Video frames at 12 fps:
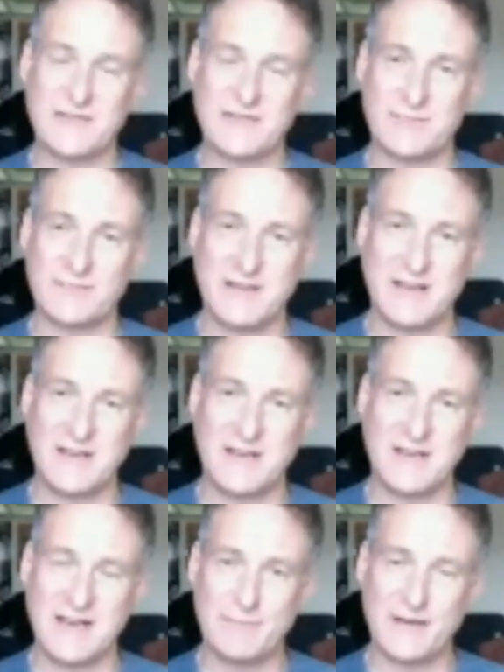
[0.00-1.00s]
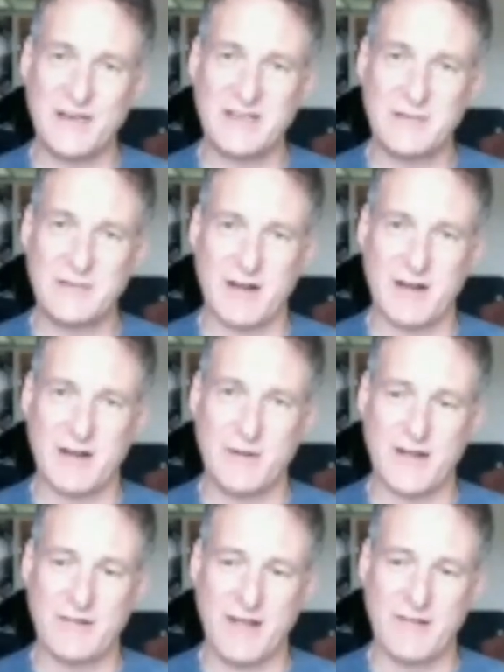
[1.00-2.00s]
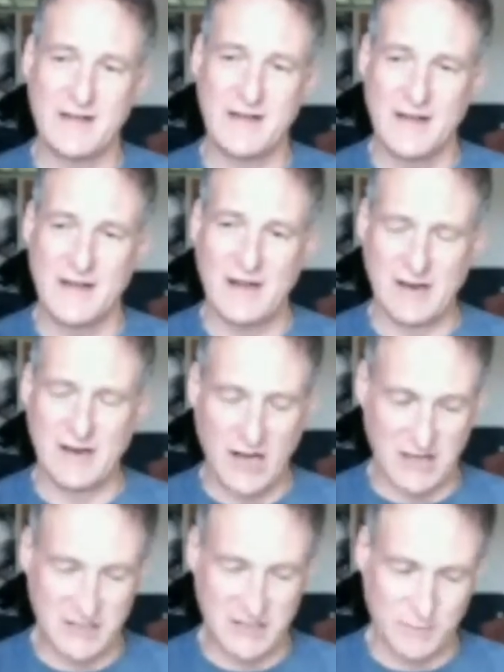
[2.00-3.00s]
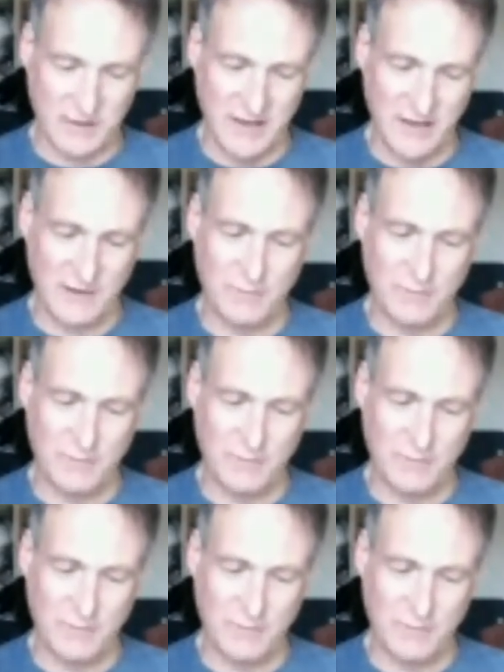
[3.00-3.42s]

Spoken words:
and three other ladies from the Peterborough area